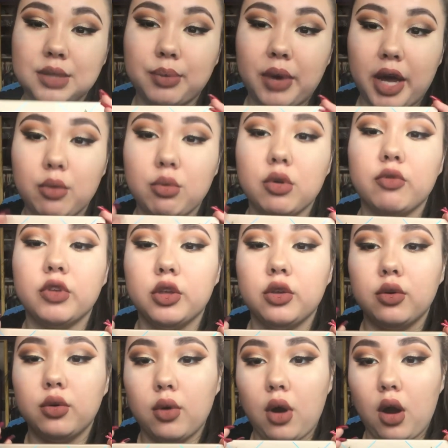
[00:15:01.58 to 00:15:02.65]
my
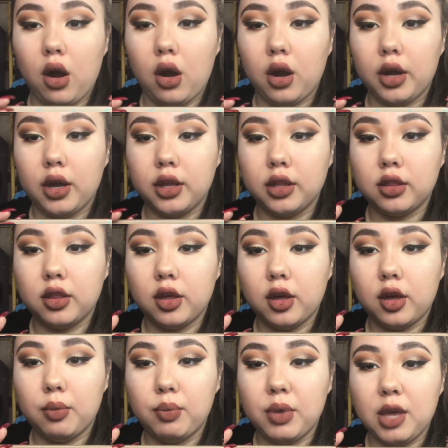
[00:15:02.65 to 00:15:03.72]
review on
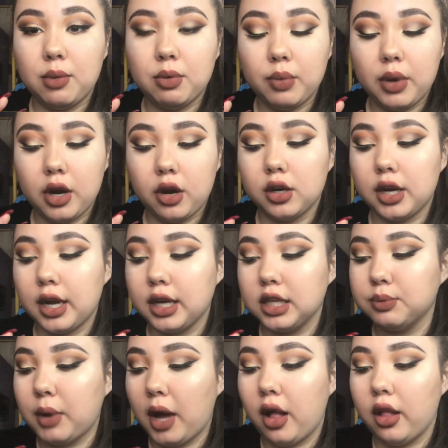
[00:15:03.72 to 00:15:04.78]
the Babe in
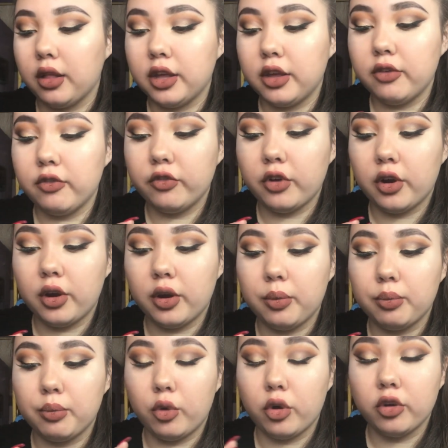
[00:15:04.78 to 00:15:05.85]
Paradise palette
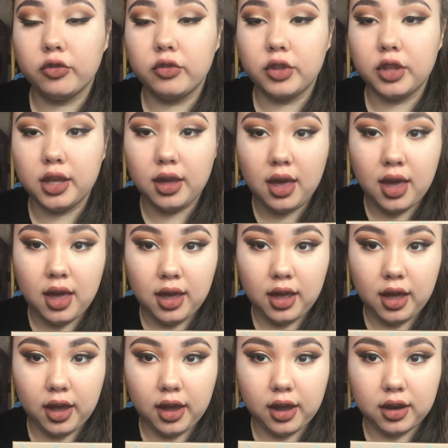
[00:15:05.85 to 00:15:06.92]
from Morphe
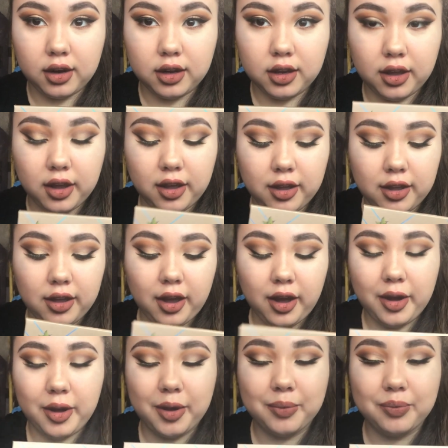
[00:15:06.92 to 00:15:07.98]
and
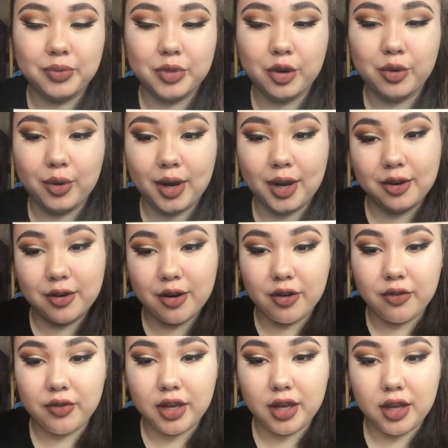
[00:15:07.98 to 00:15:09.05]
the creator
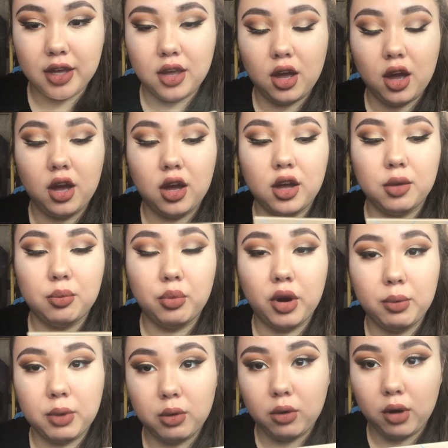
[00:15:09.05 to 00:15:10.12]
of it,
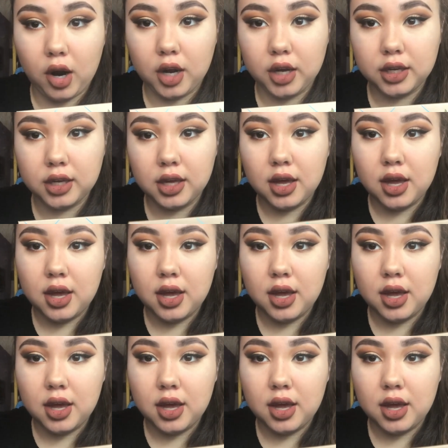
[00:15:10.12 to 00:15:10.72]
Bretman Rock.